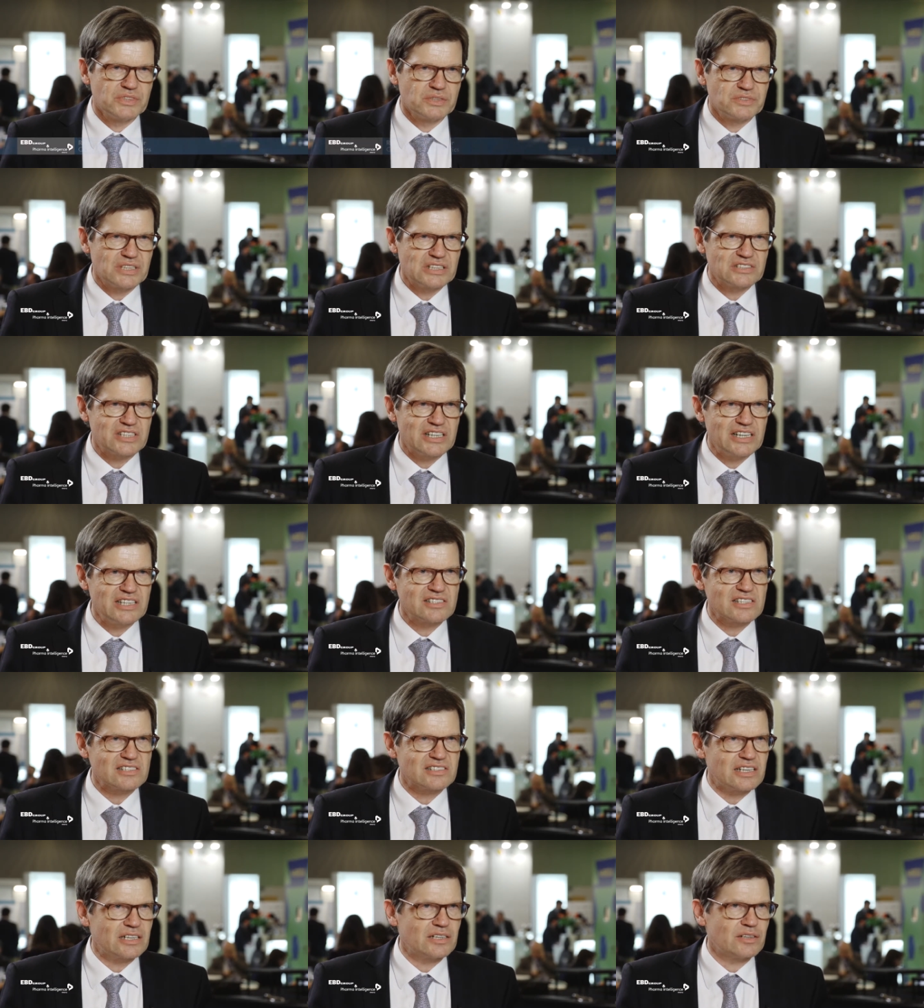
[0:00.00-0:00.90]

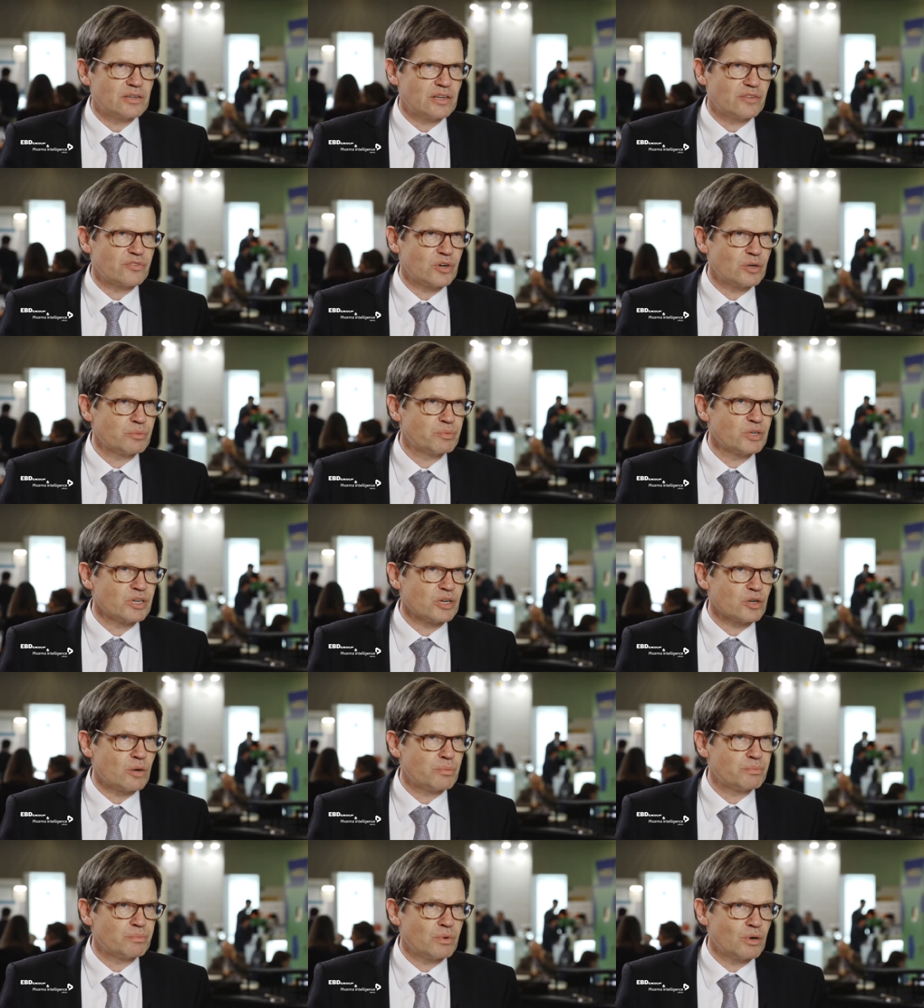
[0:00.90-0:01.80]
diseases and therapeutic
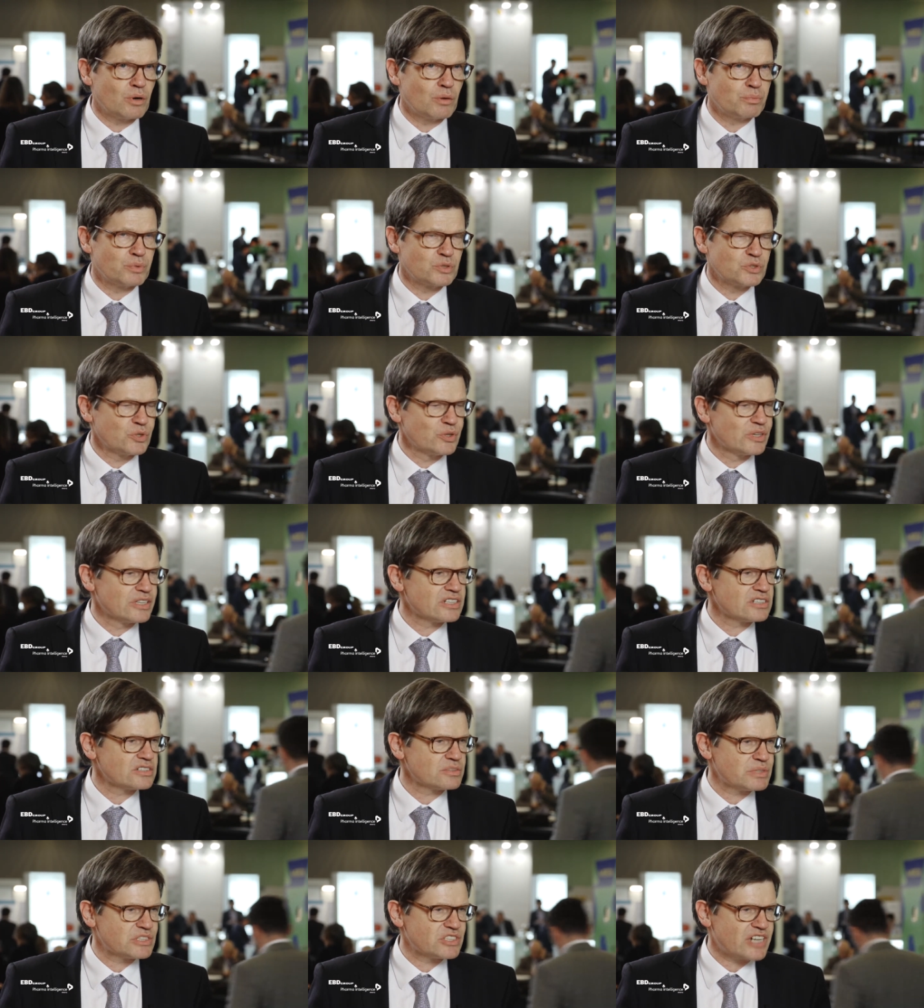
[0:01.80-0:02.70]

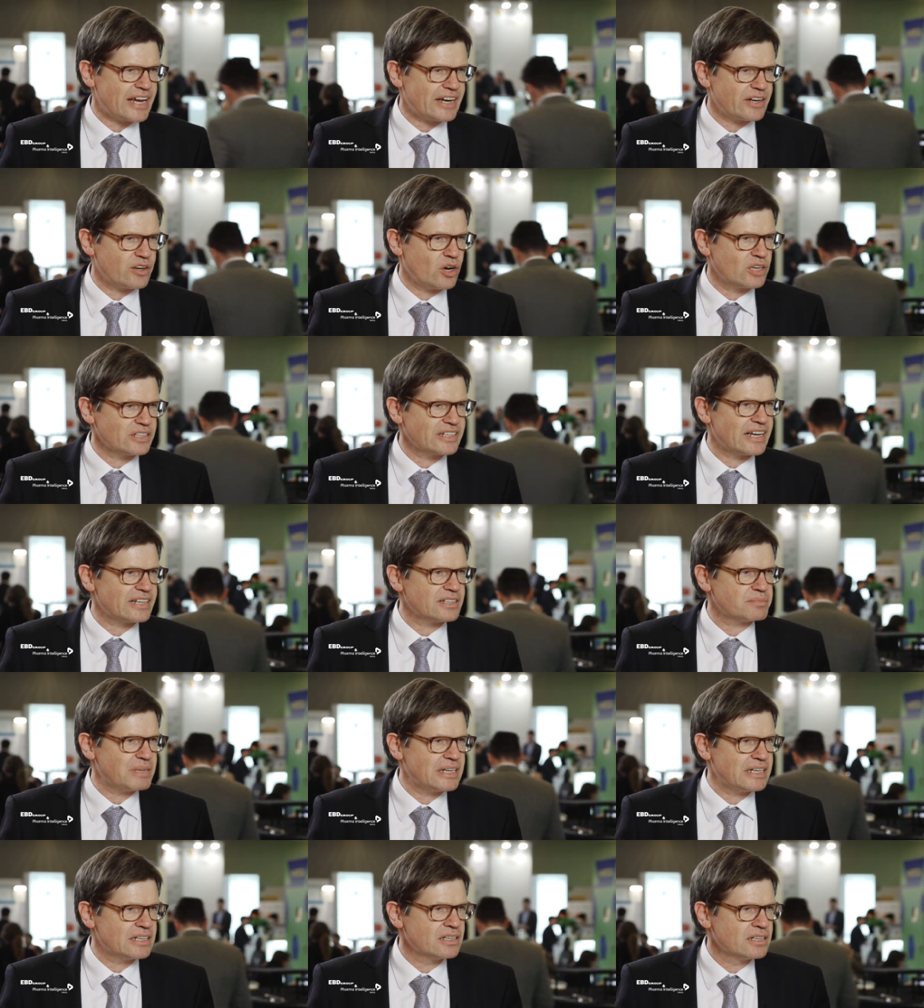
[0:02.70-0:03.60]
opportunities which had not
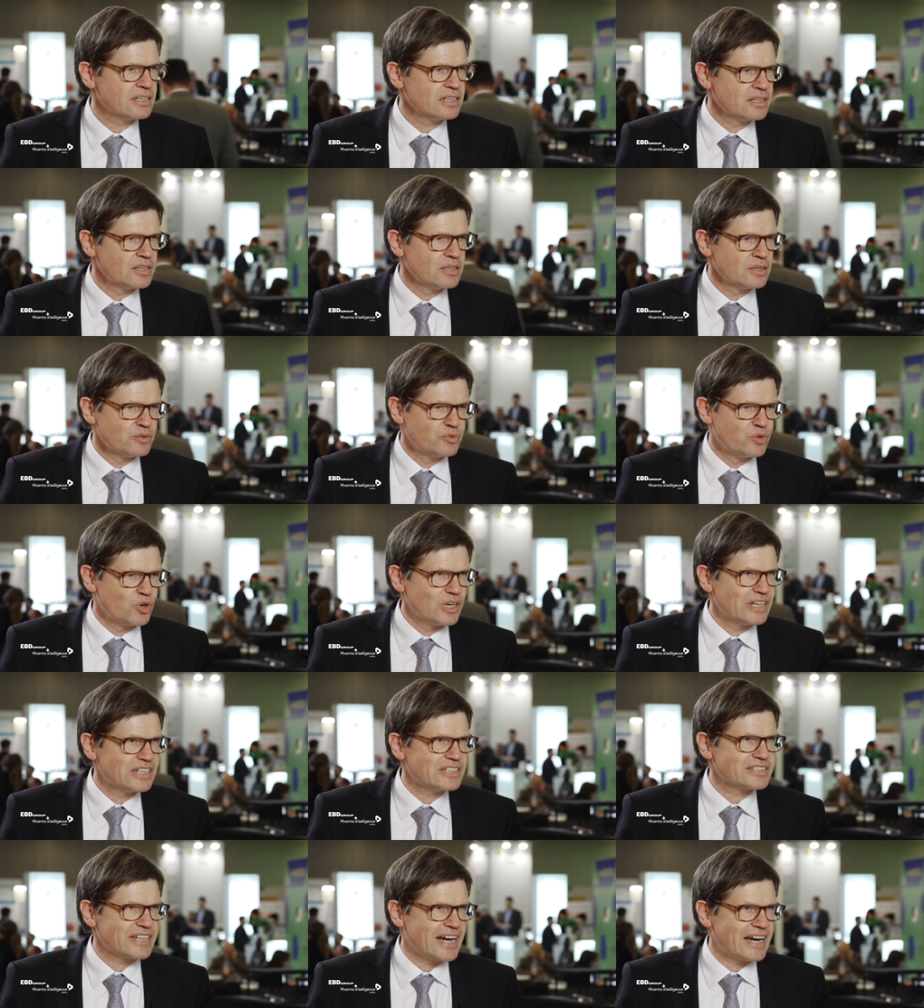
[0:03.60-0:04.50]
yet been
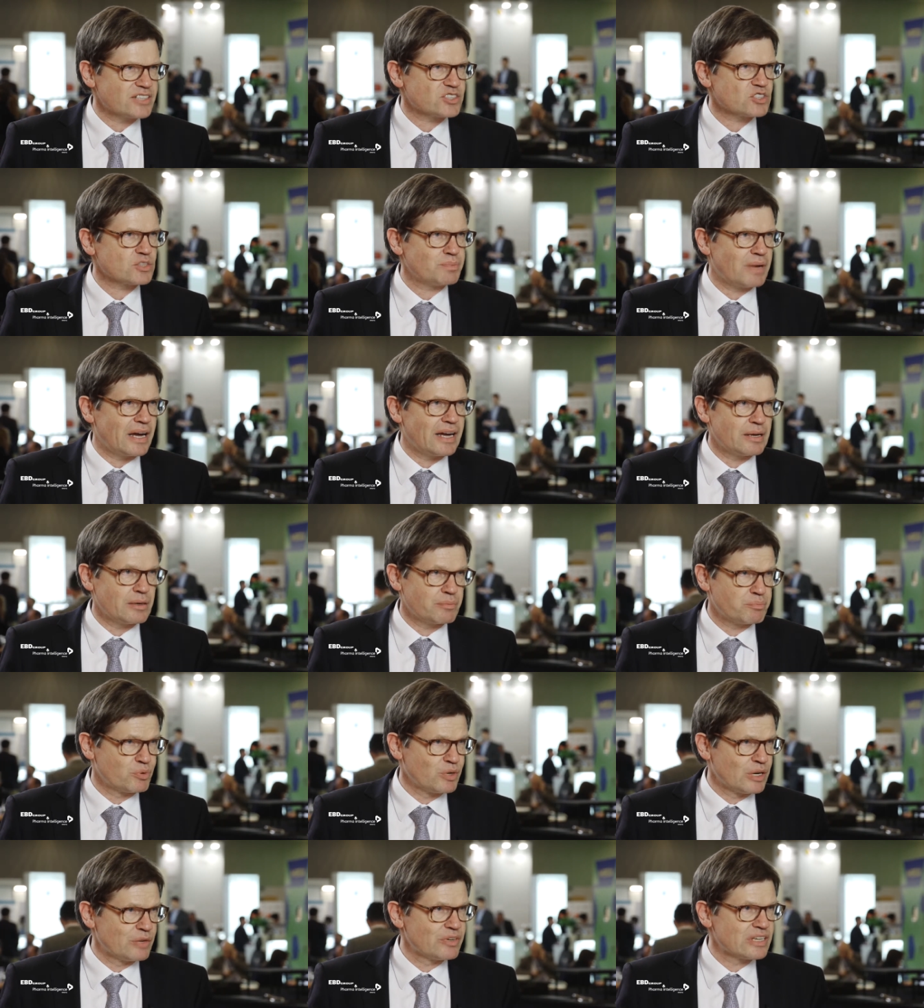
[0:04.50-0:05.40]
fully touched by
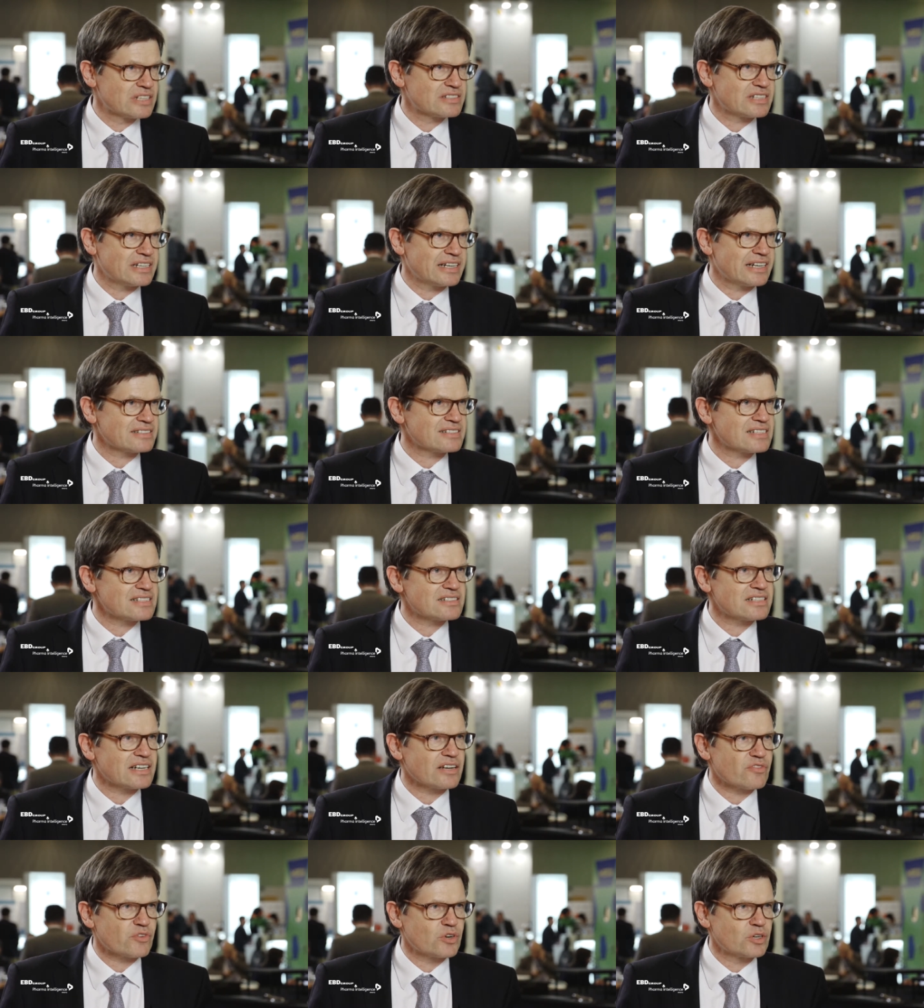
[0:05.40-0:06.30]
previous and
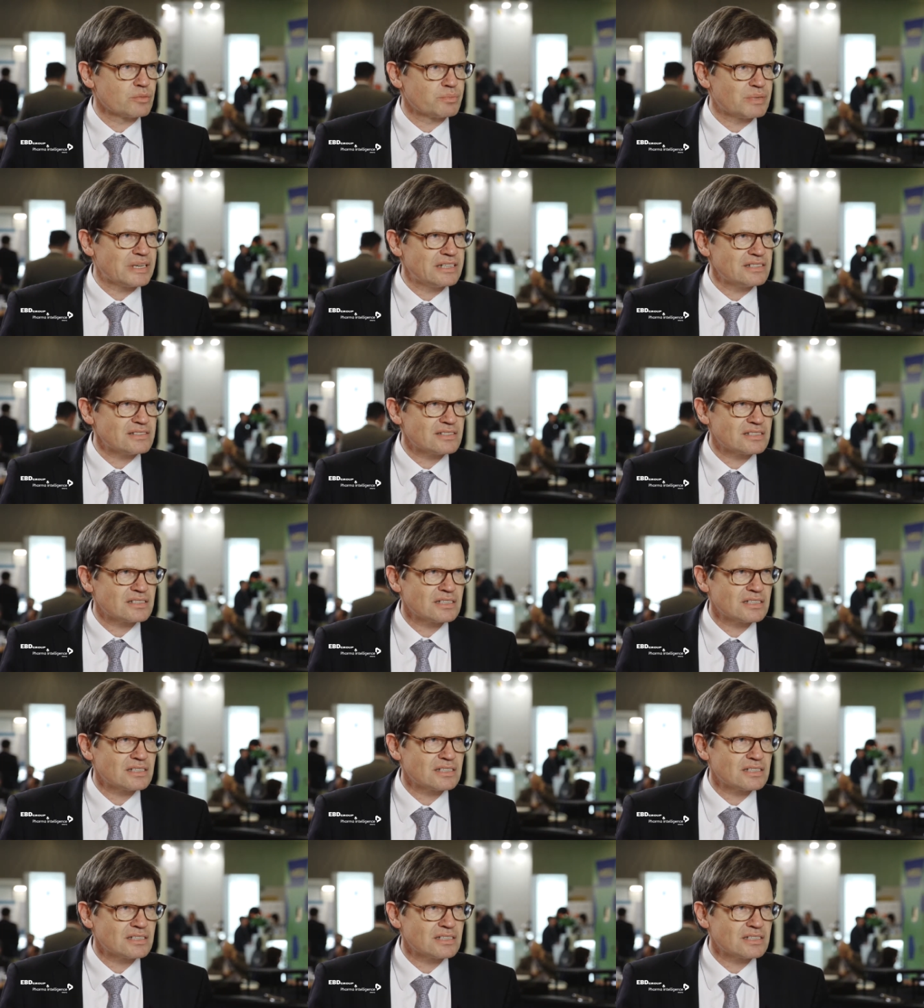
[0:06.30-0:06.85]
existing therapies.